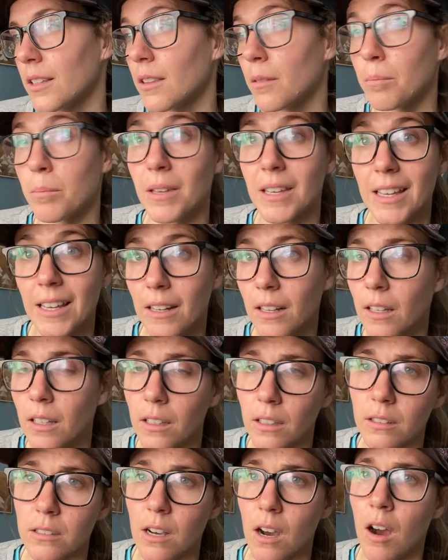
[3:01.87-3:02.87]
beginning
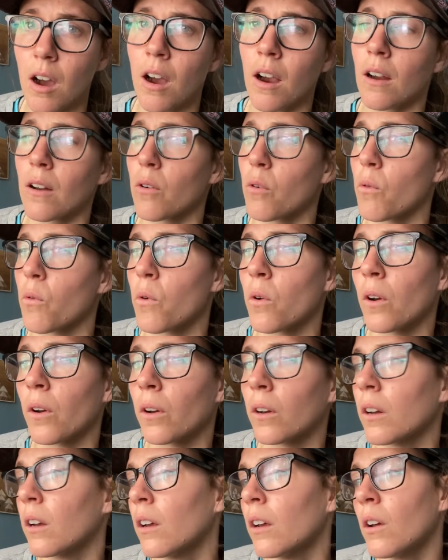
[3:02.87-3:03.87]
guitar
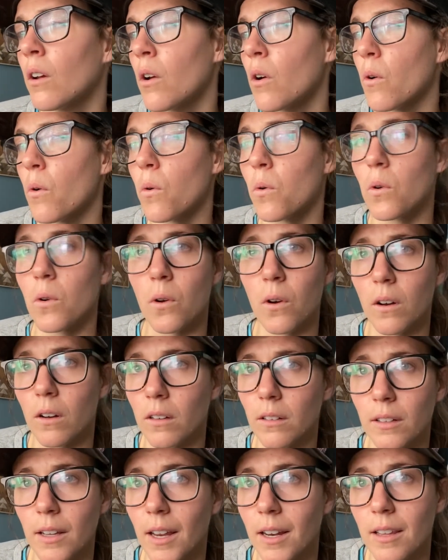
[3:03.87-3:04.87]
or
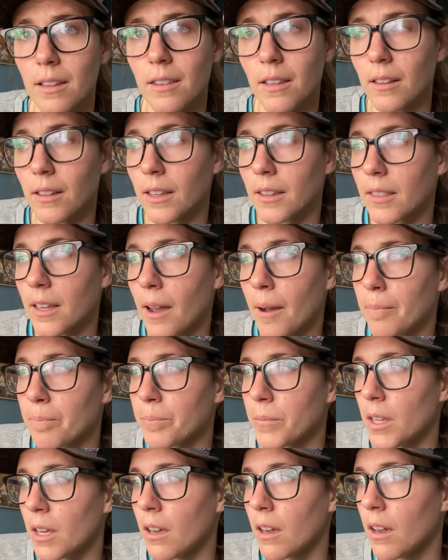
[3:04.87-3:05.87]
anything like that.
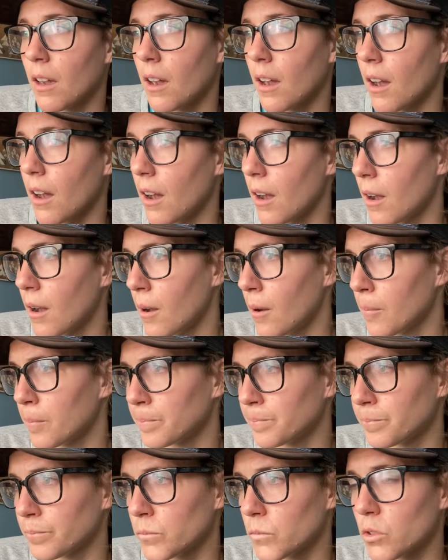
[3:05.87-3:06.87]

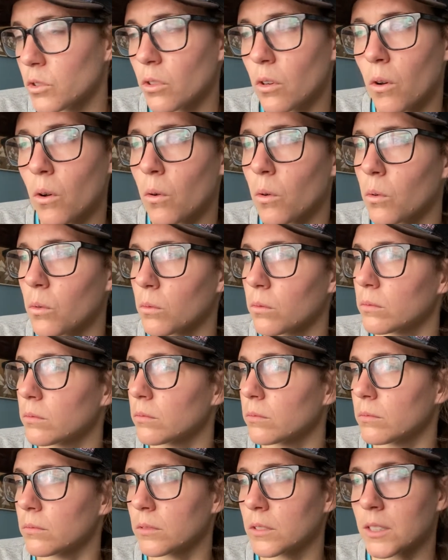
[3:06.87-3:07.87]
So
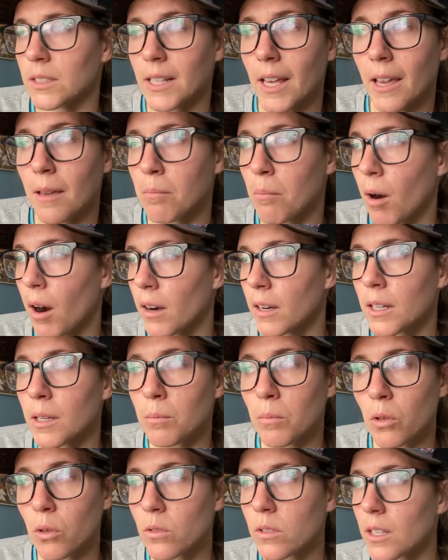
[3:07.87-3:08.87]
say Marty
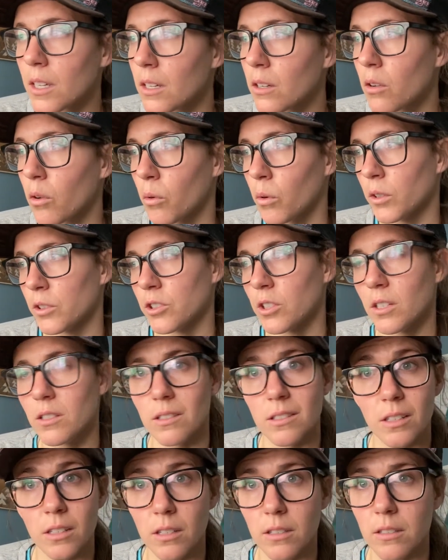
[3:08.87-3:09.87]
Music or
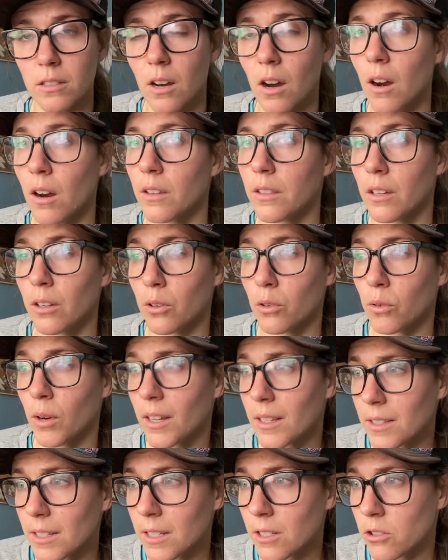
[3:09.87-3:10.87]
Justin Guitar, they're
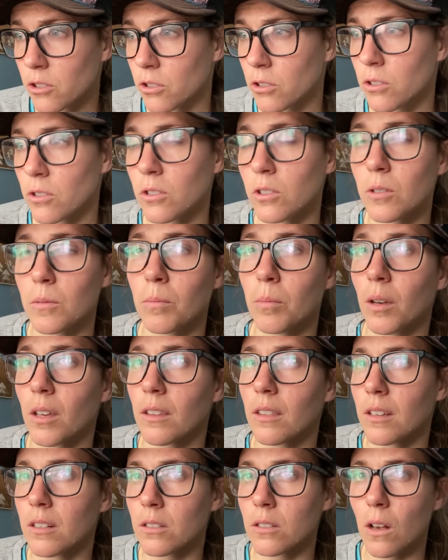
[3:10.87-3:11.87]
great teachers,
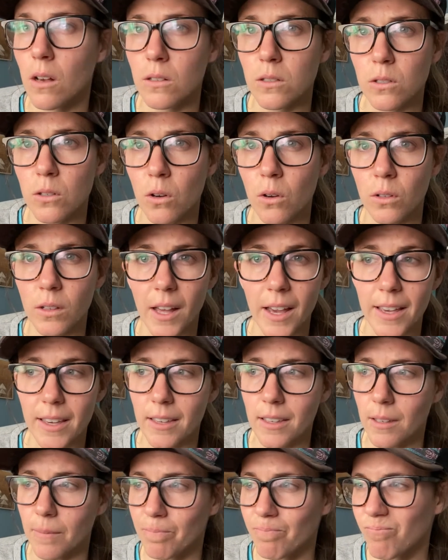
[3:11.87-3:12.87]
but there's also like
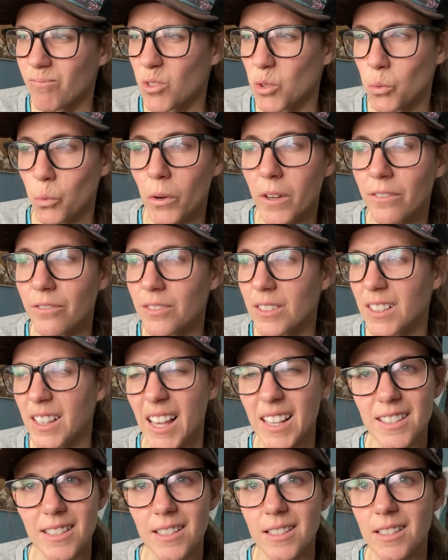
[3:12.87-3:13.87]
Swift
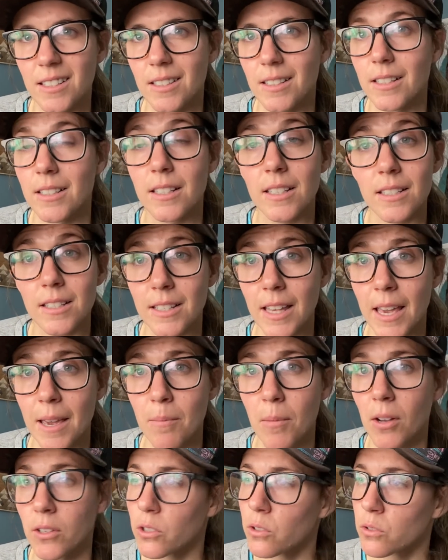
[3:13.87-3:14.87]
Lessons is his
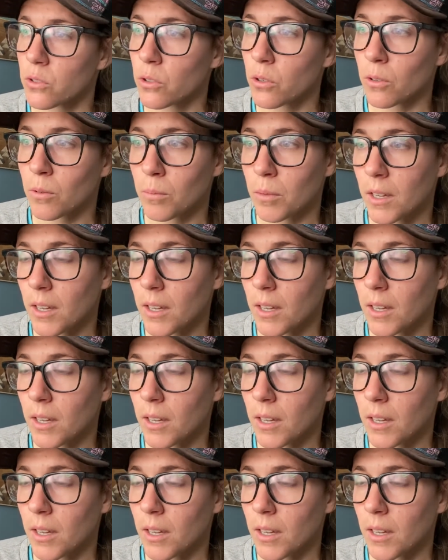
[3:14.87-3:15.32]
name on YouTube,